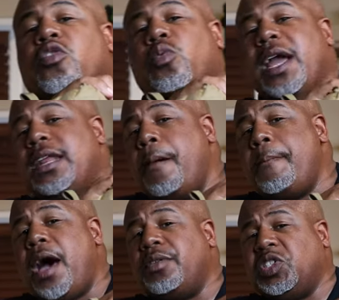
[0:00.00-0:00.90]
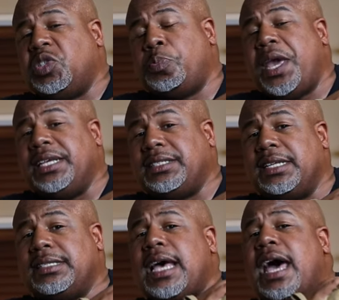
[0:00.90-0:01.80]
great amount of space
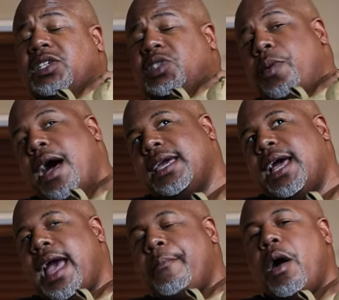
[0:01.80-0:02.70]
inside this pocket. I got